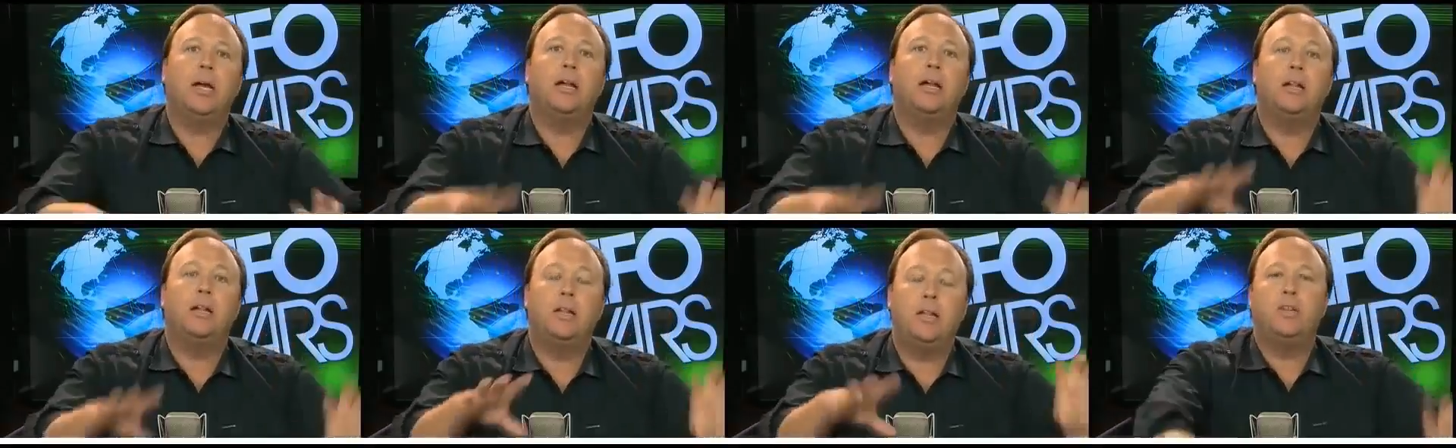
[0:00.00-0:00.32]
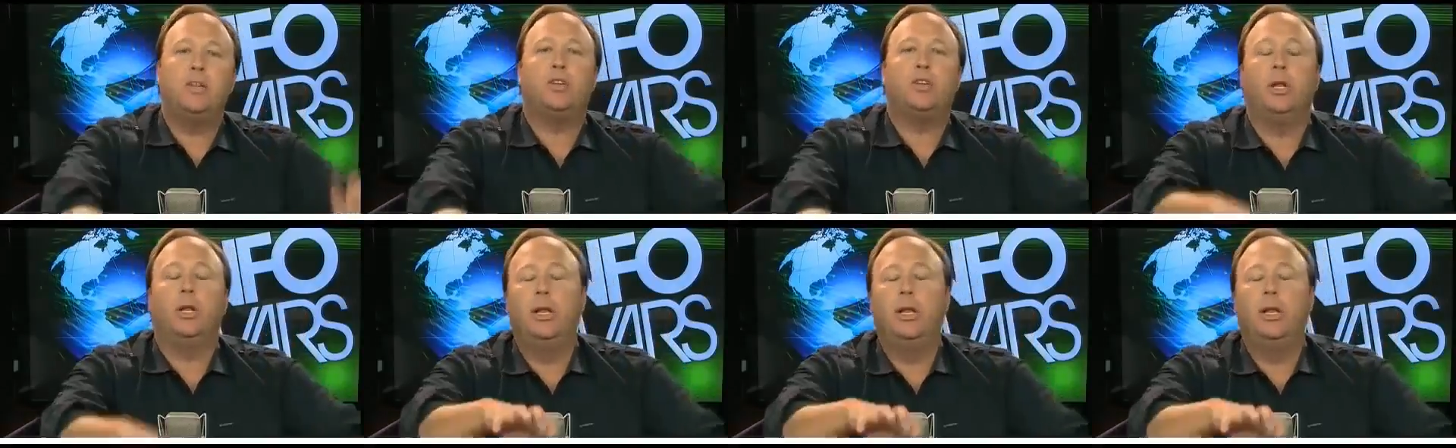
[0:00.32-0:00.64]

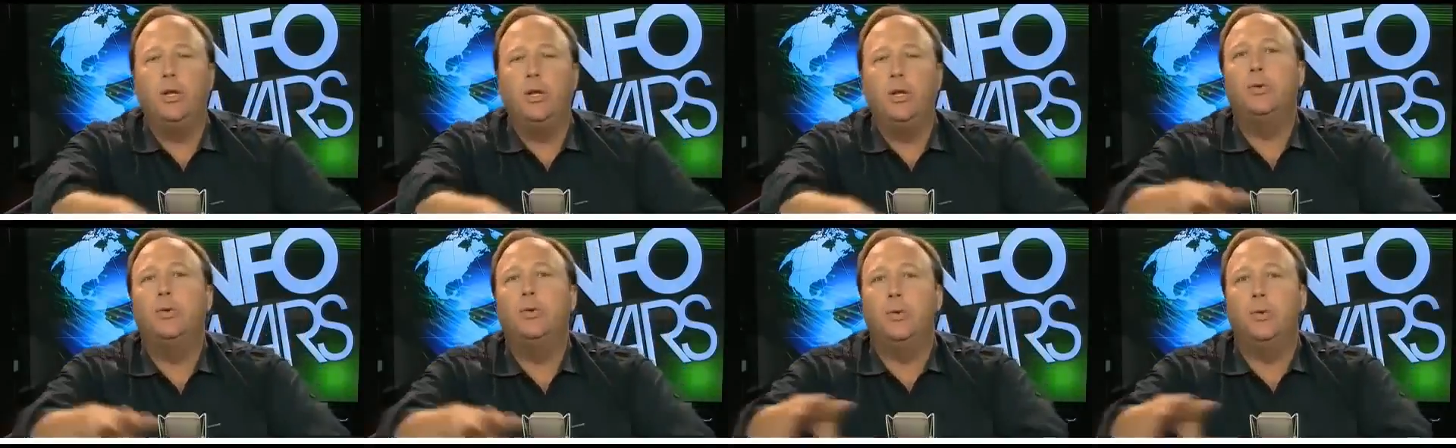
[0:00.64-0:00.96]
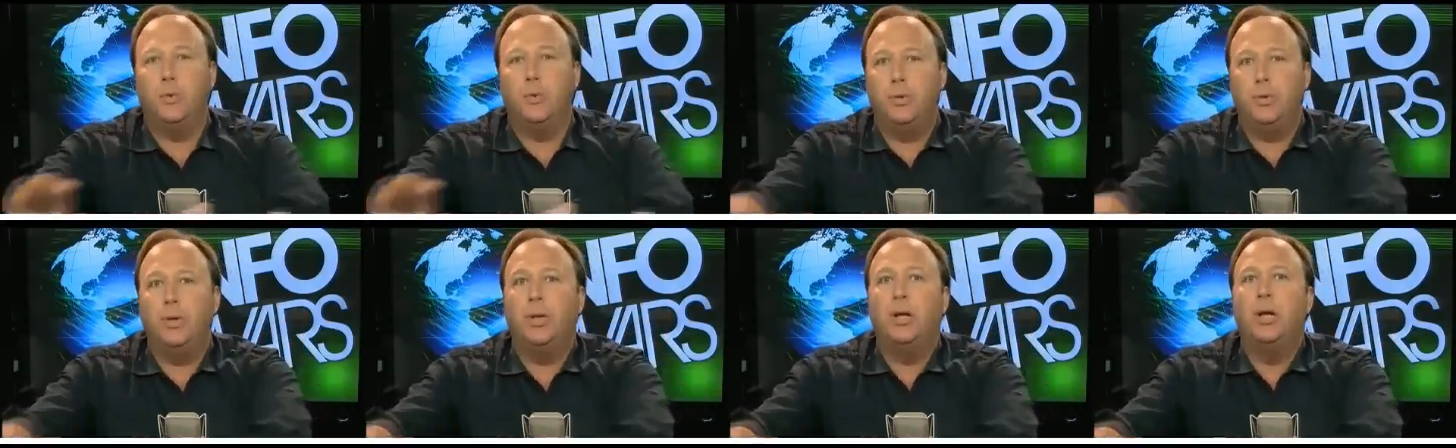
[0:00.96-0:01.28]
look at this
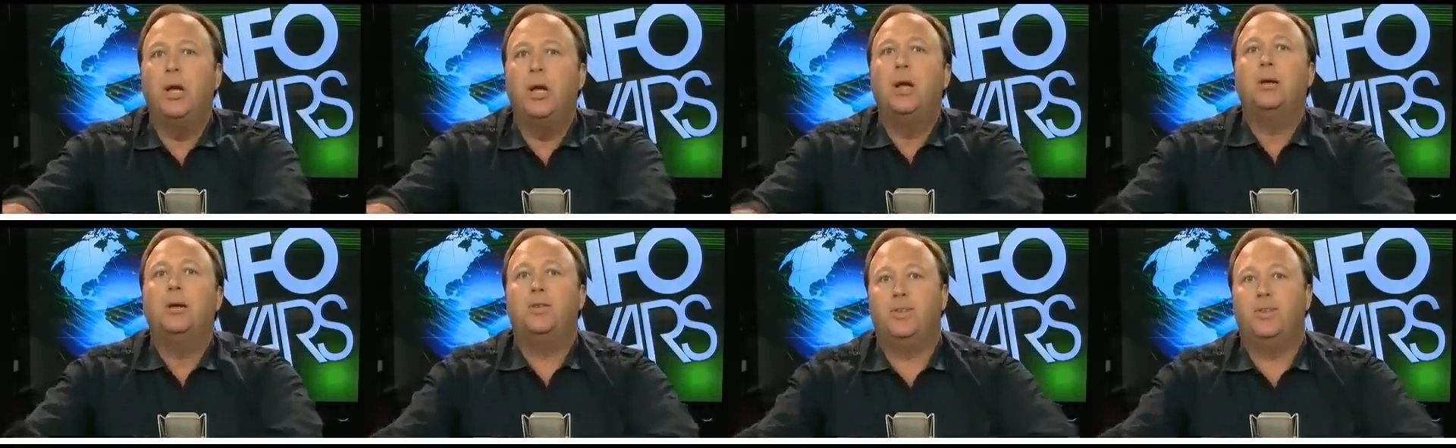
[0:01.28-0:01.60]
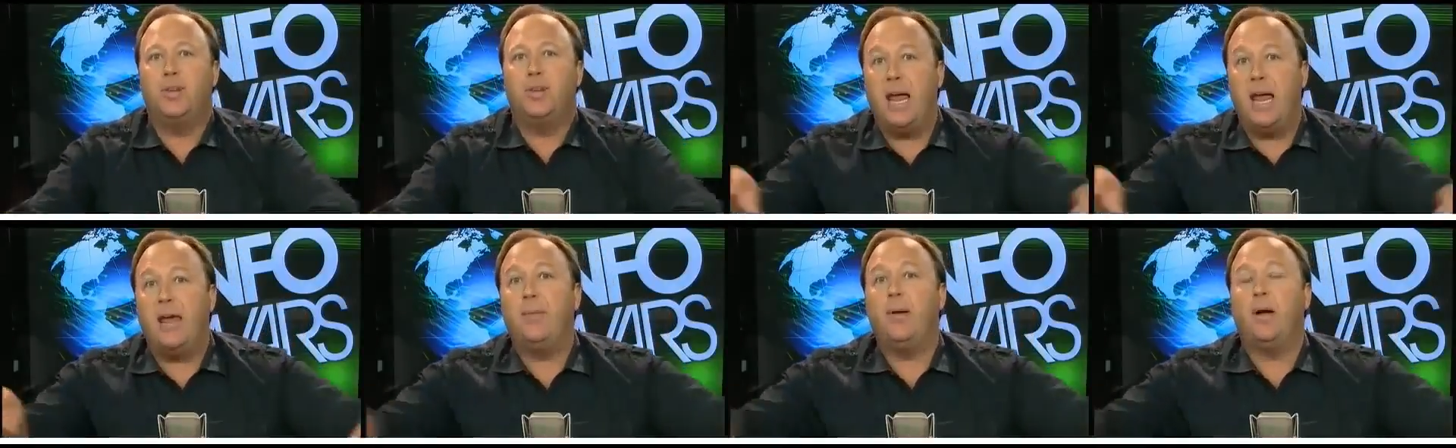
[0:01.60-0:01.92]
loon
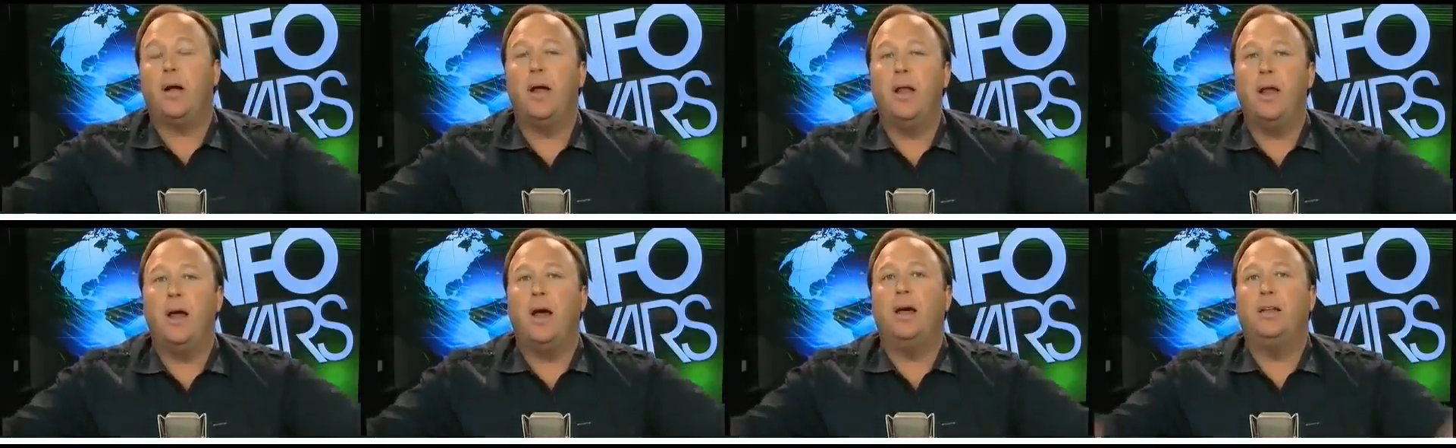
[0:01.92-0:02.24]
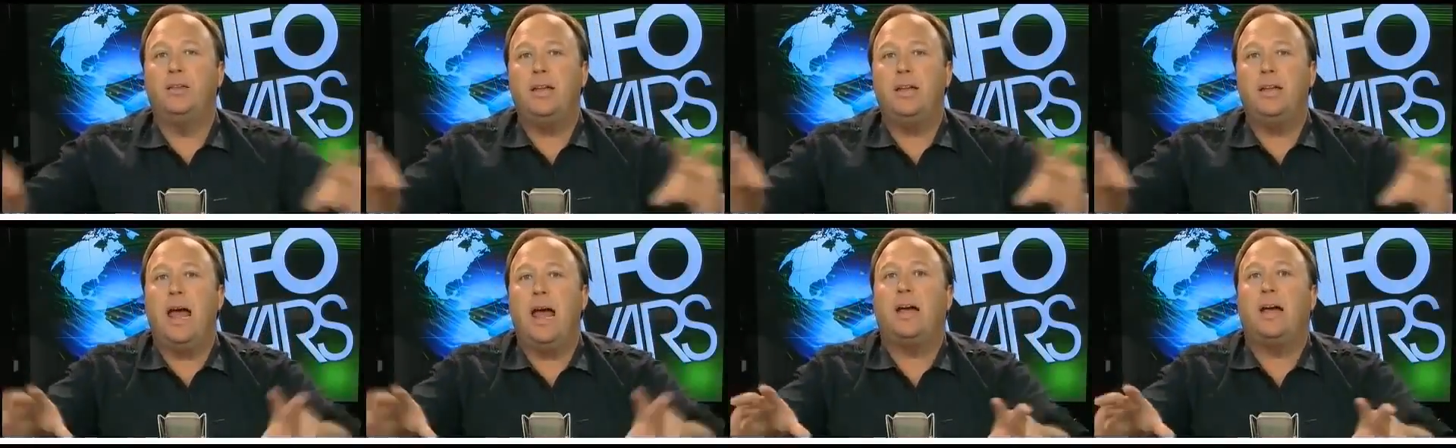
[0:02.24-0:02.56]
saying they're
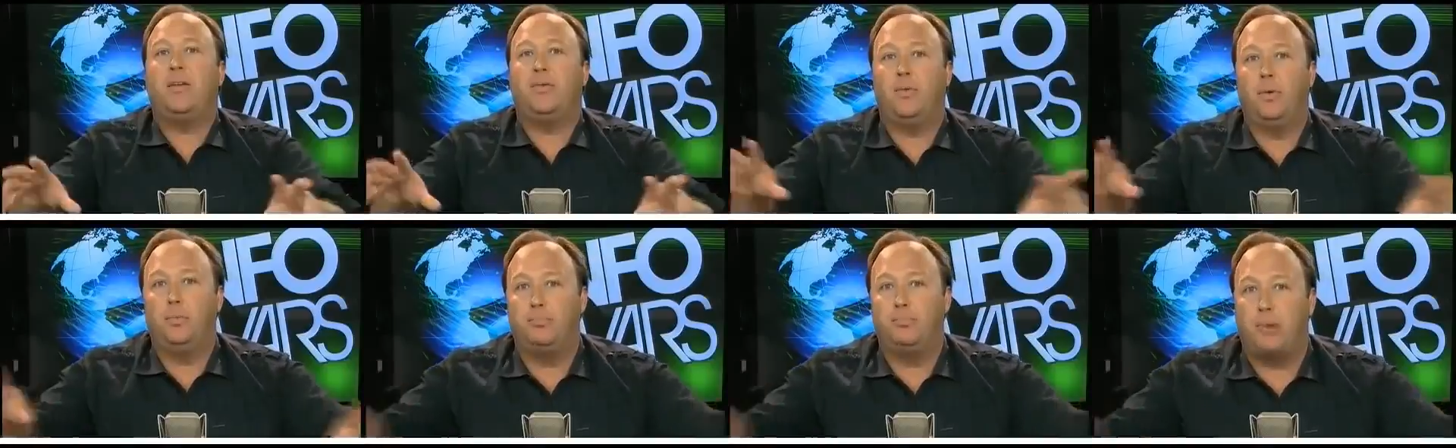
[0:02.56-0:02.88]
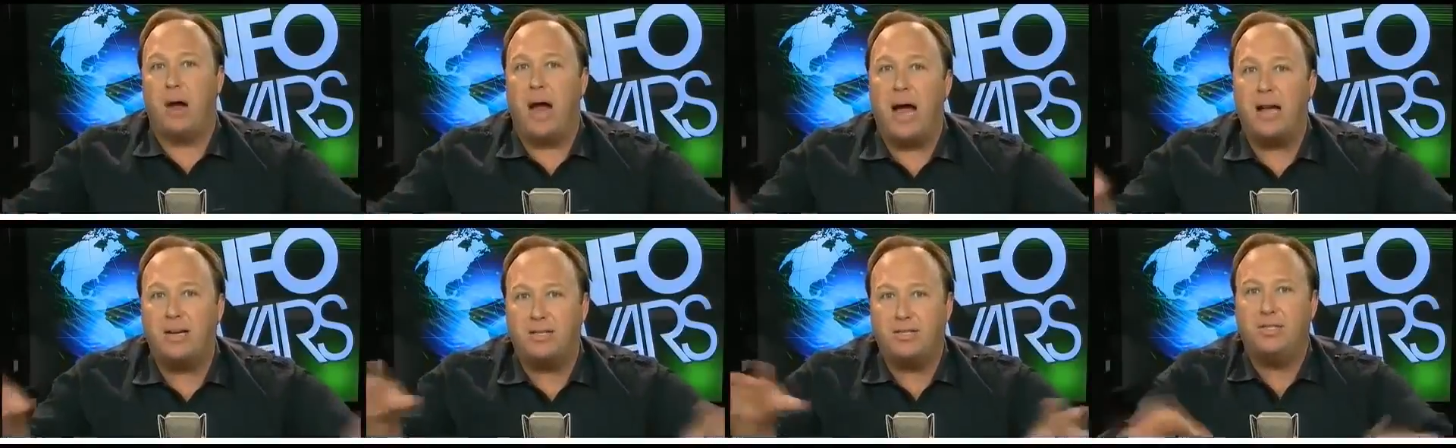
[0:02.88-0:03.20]
going to attack
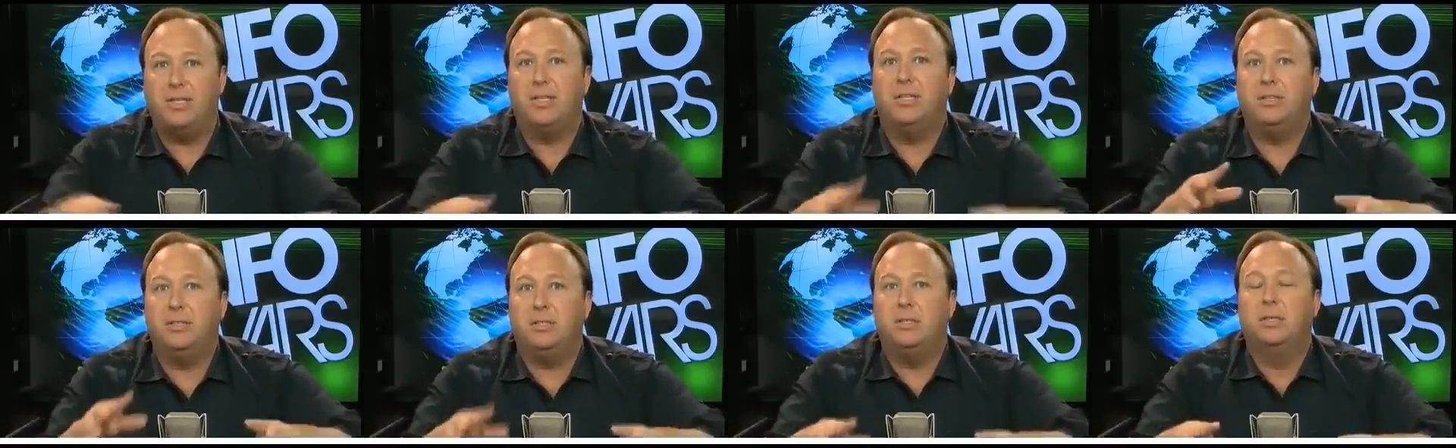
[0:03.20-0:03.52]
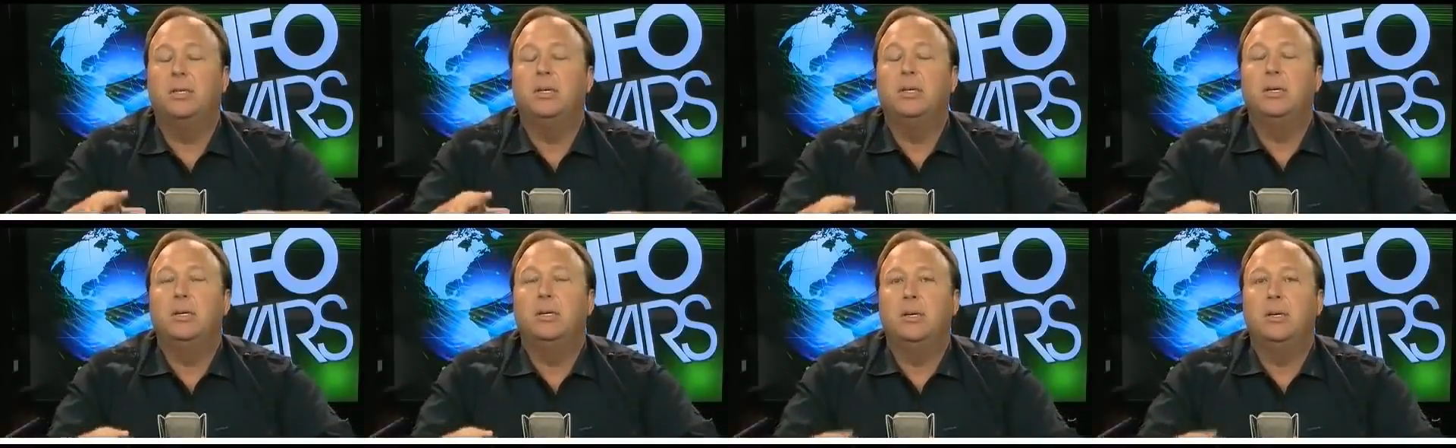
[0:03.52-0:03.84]
through
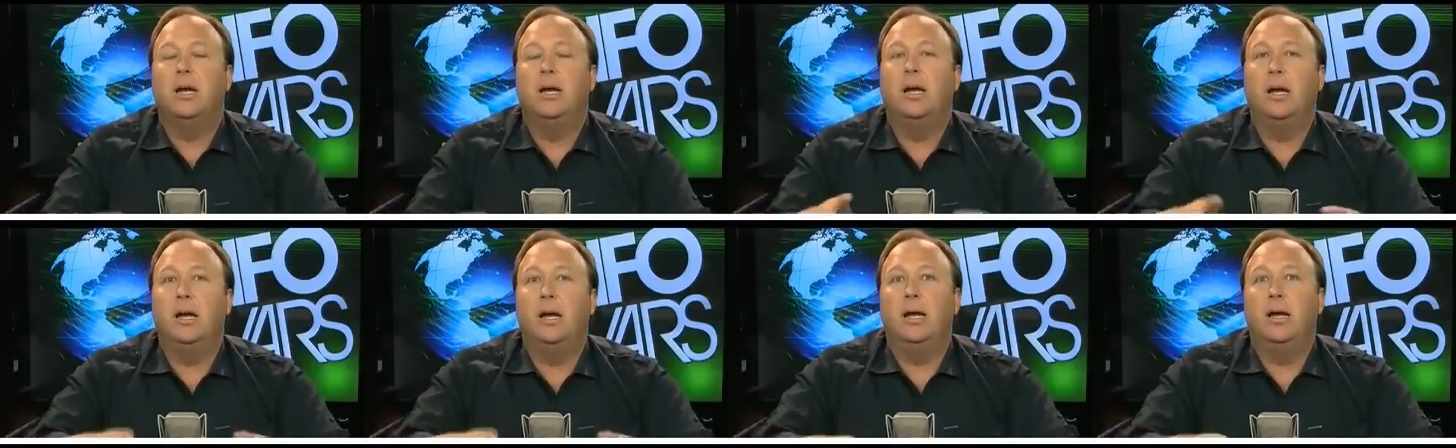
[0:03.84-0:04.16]
proxies